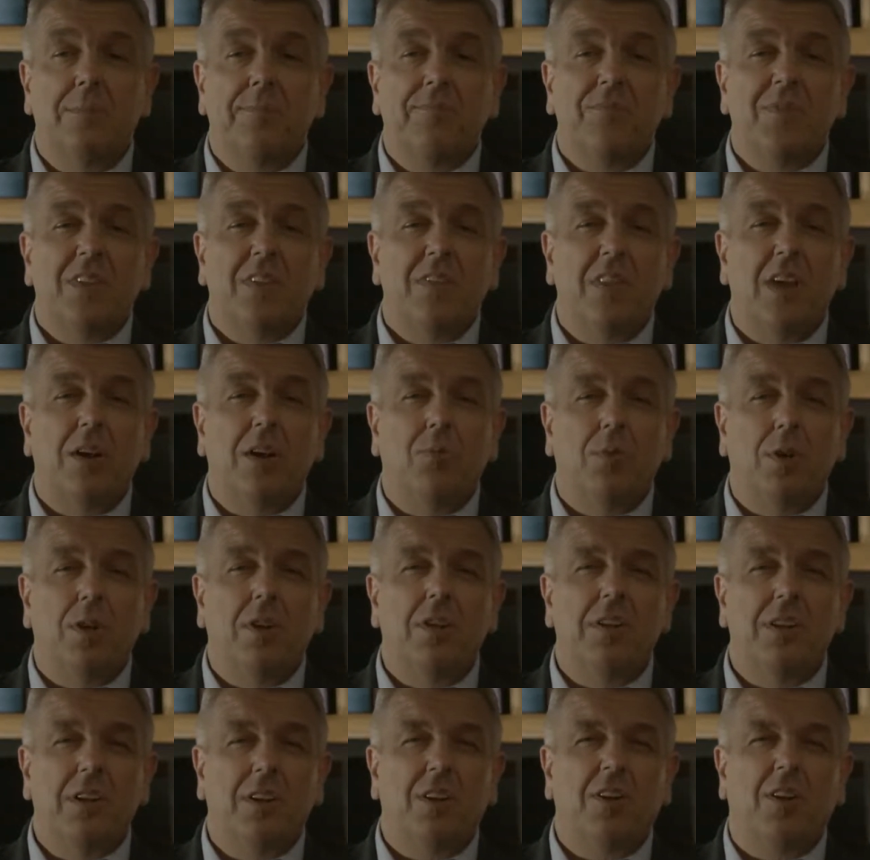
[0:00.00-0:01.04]
that really
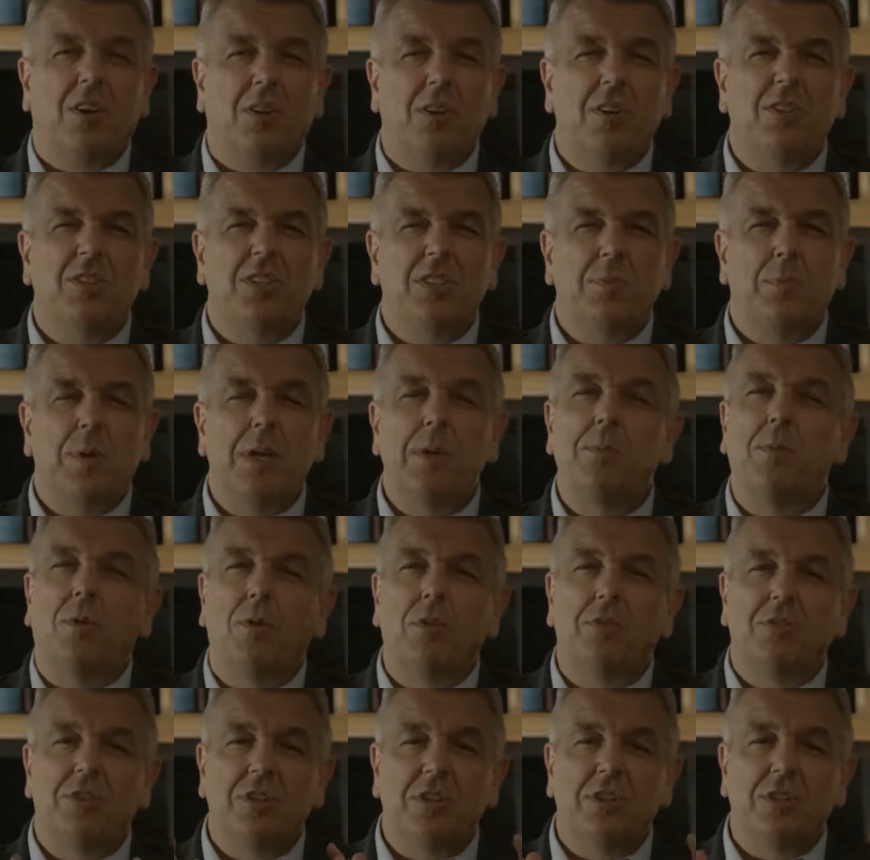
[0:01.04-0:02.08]
encourages people to
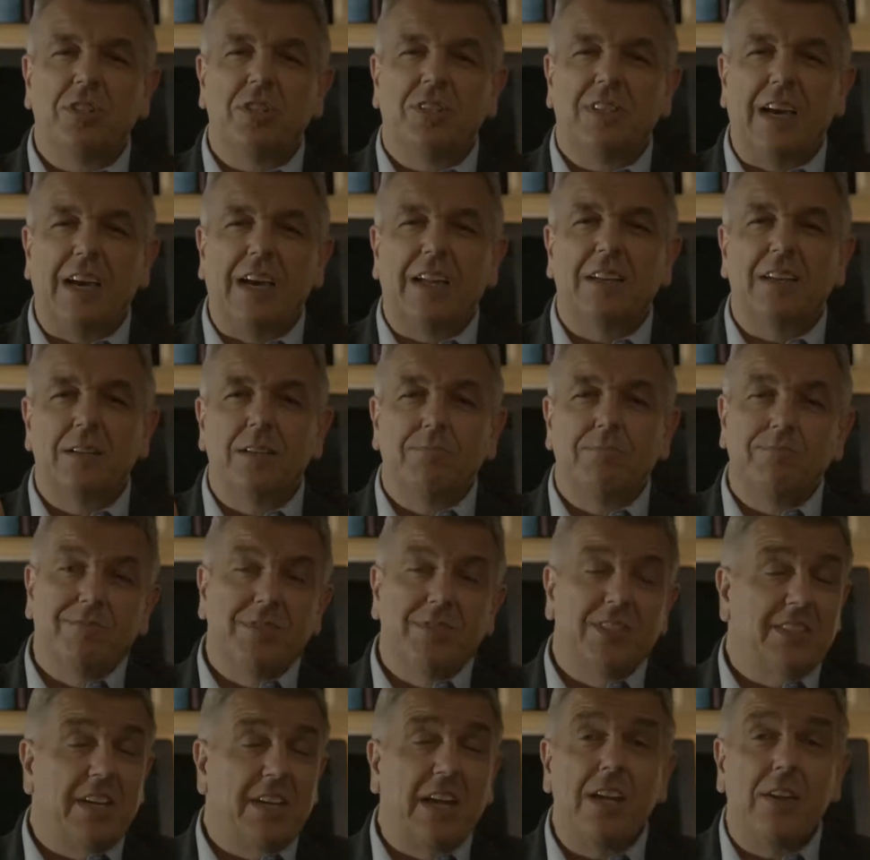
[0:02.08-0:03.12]
just kind of
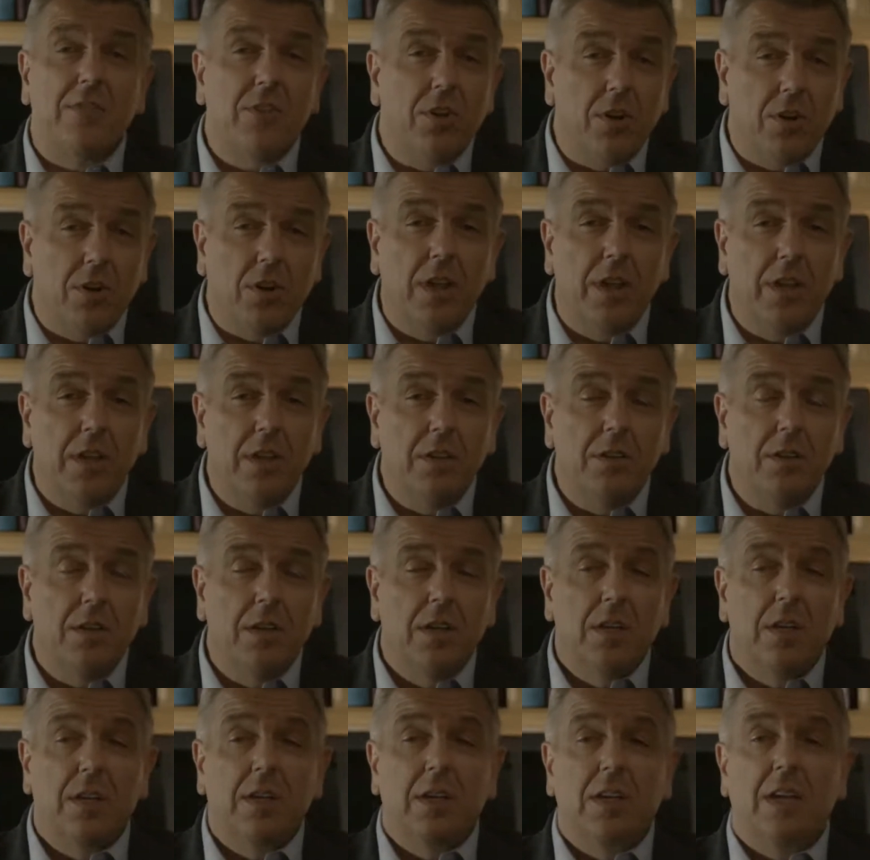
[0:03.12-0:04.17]
stay in their lane.
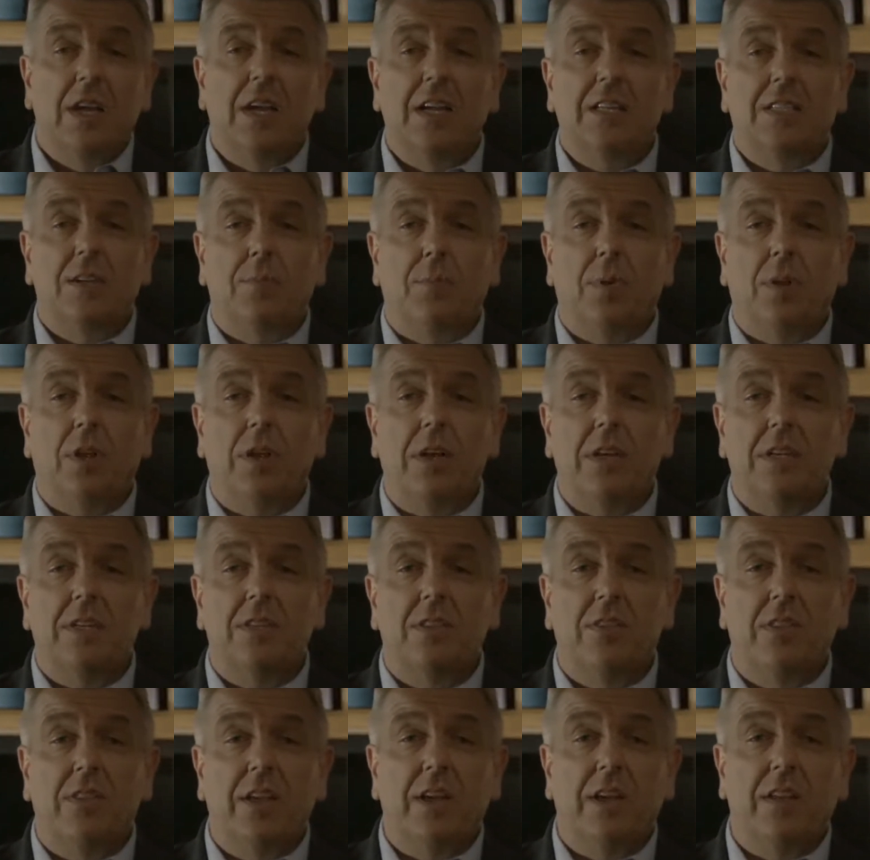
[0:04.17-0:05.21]
It's a place
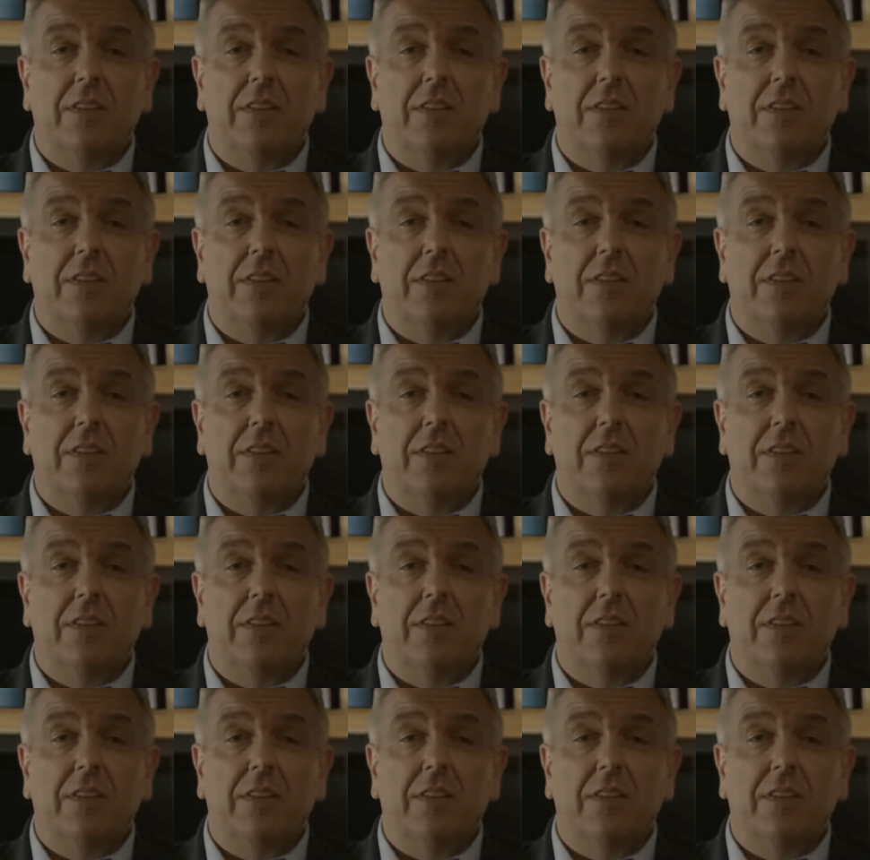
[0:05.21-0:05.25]
that